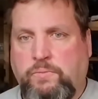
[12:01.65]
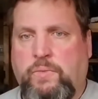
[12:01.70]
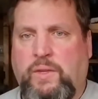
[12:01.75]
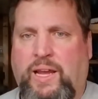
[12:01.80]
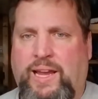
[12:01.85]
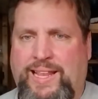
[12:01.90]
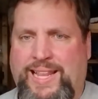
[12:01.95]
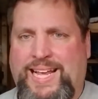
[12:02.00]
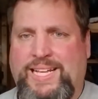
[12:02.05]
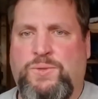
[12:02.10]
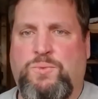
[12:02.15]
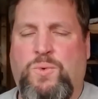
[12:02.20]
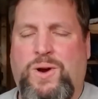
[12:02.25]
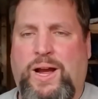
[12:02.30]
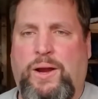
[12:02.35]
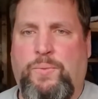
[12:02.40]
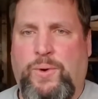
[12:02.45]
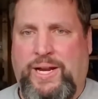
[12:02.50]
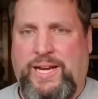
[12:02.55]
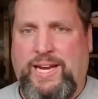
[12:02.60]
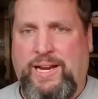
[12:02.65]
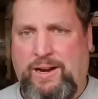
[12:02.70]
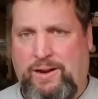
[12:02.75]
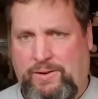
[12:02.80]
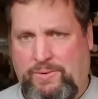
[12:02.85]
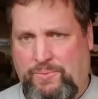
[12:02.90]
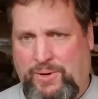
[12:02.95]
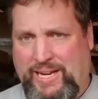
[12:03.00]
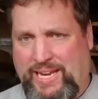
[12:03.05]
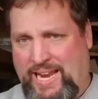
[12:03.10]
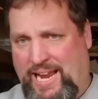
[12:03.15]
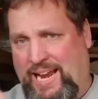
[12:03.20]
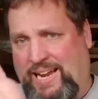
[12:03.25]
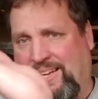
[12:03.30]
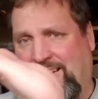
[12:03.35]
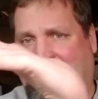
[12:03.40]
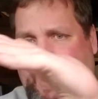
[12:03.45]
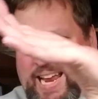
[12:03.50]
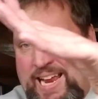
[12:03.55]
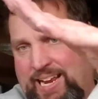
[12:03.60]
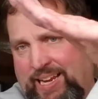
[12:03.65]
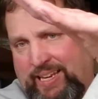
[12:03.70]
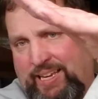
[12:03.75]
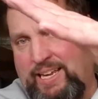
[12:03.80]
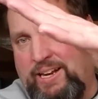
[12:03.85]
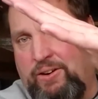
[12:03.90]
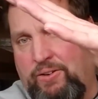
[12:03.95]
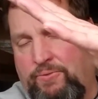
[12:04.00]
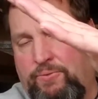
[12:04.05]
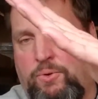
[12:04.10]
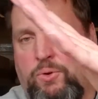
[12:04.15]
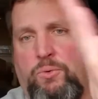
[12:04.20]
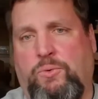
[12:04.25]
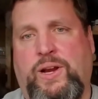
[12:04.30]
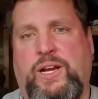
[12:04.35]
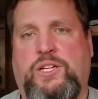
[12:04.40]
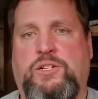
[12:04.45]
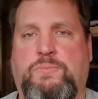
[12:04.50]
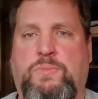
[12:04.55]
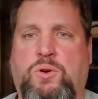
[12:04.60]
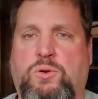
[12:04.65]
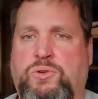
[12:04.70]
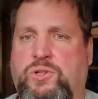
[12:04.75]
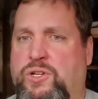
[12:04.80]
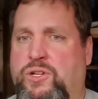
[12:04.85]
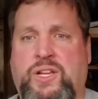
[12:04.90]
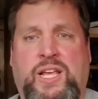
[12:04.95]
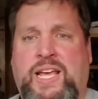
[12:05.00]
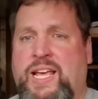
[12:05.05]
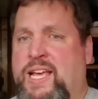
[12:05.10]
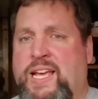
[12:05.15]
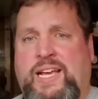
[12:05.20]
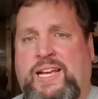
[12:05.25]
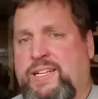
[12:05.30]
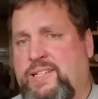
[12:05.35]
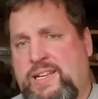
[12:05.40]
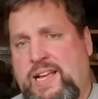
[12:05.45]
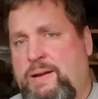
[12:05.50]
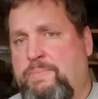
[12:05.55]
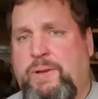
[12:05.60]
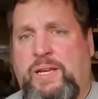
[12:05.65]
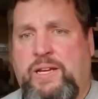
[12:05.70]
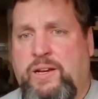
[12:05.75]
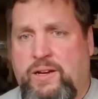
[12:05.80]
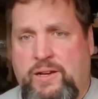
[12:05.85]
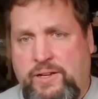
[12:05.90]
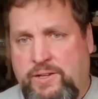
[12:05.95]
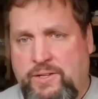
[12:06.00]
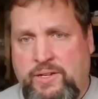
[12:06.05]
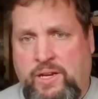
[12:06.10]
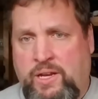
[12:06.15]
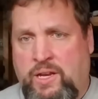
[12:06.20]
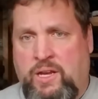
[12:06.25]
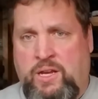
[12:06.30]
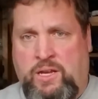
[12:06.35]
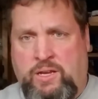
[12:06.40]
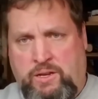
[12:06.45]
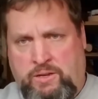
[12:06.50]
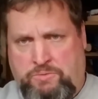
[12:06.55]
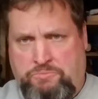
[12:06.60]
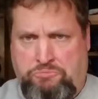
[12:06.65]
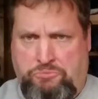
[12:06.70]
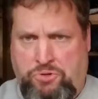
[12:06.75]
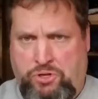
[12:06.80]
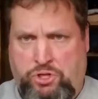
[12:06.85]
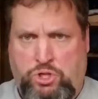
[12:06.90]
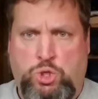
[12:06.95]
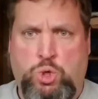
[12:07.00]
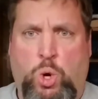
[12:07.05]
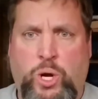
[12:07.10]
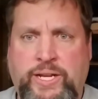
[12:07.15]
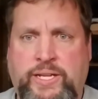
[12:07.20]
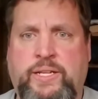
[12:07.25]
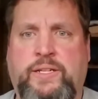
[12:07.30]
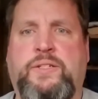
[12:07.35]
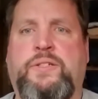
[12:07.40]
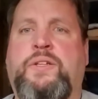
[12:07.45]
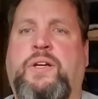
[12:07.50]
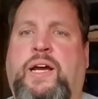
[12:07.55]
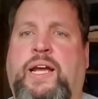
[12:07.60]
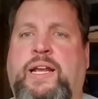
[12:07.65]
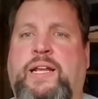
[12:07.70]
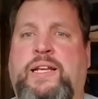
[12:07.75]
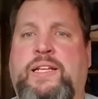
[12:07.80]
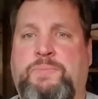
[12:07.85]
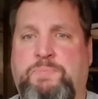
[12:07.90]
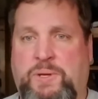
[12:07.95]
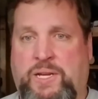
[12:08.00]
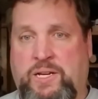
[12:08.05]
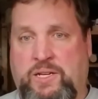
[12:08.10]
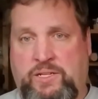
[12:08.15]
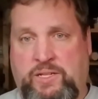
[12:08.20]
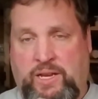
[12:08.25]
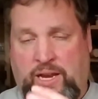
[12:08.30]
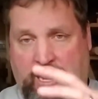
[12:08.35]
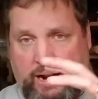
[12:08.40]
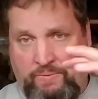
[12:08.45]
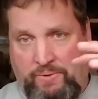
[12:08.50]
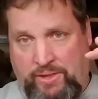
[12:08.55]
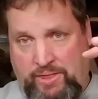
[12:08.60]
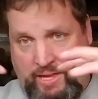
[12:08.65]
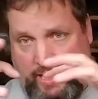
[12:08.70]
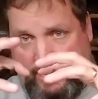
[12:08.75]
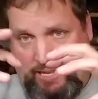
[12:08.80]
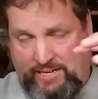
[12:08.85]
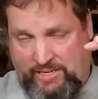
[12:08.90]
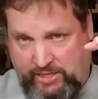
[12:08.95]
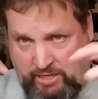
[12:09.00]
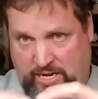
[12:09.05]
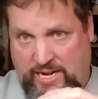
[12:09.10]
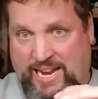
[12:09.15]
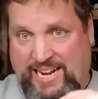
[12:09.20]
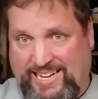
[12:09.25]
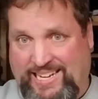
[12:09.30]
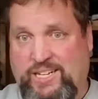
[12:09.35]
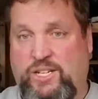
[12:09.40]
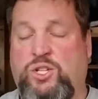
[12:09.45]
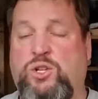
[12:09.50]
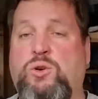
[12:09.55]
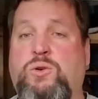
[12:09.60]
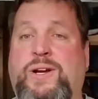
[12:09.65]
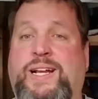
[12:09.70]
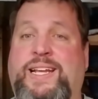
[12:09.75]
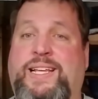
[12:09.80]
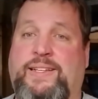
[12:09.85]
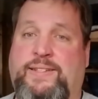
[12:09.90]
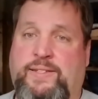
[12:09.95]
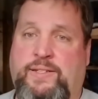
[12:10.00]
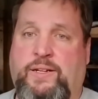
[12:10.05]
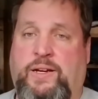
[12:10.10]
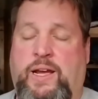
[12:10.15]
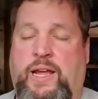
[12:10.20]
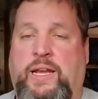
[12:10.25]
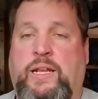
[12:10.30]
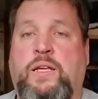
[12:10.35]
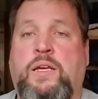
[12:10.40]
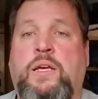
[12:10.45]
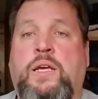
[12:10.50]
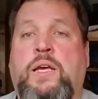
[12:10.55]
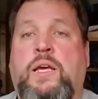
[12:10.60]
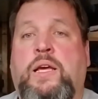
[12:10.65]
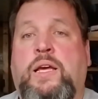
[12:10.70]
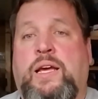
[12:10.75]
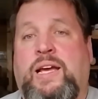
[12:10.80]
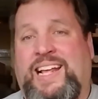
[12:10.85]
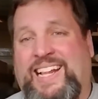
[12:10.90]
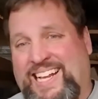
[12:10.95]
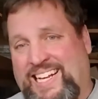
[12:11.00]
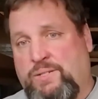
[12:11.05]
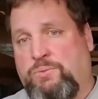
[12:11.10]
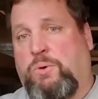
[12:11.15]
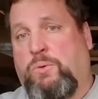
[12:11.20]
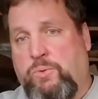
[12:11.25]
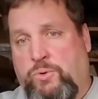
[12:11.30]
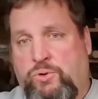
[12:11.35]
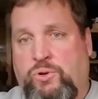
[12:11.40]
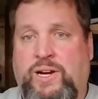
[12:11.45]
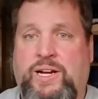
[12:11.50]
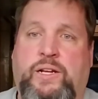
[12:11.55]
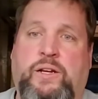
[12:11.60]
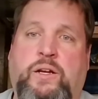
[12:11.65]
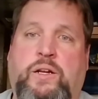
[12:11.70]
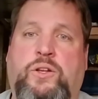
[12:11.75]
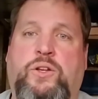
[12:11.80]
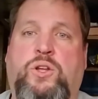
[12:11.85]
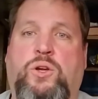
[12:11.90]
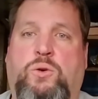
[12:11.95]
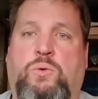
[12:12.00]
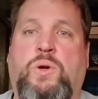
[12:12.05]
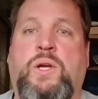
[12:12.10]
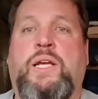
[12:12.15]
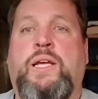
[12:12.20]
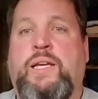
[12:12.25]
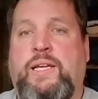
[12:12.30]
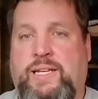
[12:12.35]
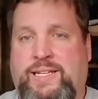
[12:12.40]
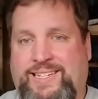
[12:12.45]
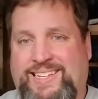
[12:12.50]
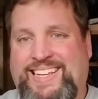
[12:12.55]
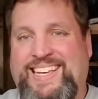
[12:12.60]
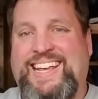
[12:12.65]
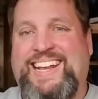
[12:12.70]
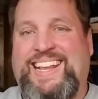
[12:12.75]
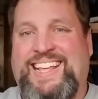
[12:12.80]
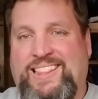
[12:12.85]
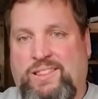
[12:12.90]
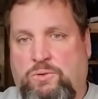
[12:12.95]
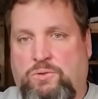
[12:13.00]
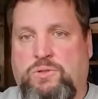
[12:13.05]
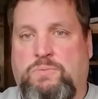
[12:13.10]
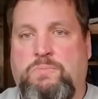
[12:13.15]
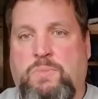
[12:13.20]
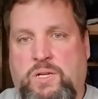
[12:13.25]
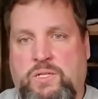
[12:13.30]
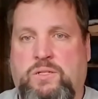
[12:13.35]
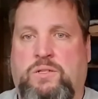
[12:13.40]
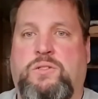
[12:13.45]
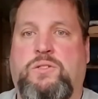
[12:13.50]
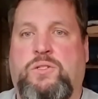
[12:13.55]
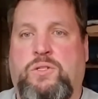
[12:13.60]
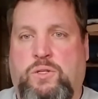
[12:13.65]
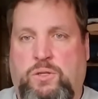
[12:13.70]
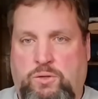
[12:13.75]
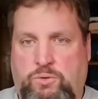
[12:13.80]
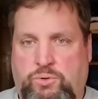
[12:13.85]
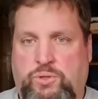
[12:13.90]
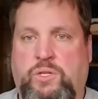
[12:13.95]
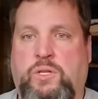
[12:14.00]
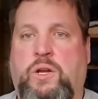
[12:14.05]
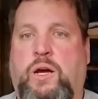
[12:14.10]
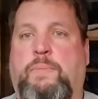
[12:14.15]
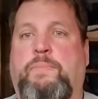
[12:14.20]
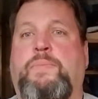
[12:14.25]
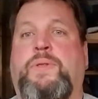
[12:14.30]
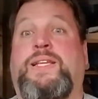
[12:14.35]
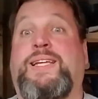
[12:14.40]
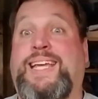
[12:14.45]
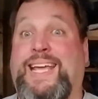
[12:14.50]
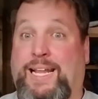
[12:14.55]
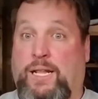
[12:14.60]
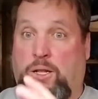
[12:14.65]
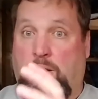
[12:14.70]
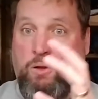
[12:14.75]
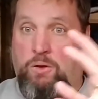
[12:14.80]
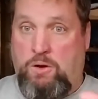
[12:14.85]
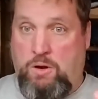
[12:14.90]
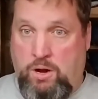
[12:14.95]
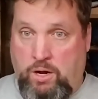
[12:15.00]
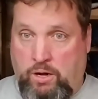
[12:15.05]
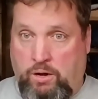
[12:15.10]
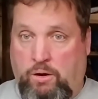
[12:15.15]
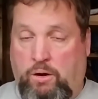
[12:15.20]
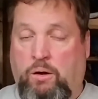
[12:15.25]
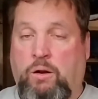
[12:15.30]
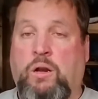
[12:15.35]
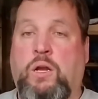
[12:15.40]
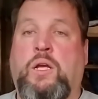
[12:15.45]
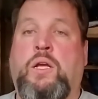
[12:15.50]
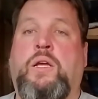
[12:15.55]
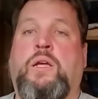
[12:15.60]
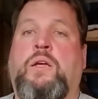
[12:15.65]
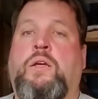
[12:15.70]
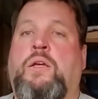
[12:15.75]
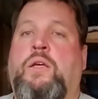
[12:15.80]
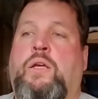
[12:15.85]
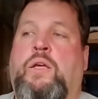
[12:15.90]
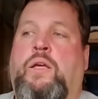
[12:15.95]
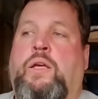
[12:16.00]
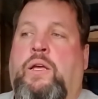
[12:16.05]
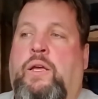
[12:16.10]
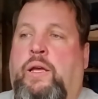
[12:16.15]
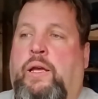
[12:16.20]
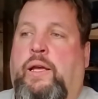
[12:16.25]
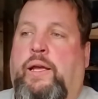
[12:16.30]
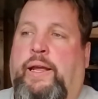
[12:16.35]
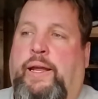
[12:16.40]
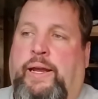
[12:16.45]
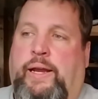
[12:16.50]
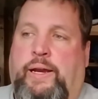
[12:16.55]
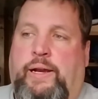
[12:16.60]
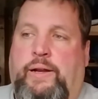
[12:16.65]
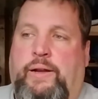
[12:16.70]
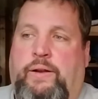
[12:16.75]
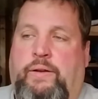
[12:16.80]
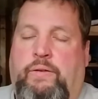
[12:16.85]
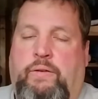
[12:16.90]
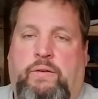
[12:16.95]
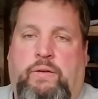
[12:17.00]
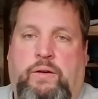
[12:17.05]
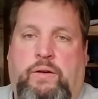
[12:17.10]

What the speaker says: And that's why we can't get our full range of motion. It's not because the joint is tight, it's because everything that's connected to it is tight. And that's what we're trying to undo, is getting those muscles to loosen up, to get longer, and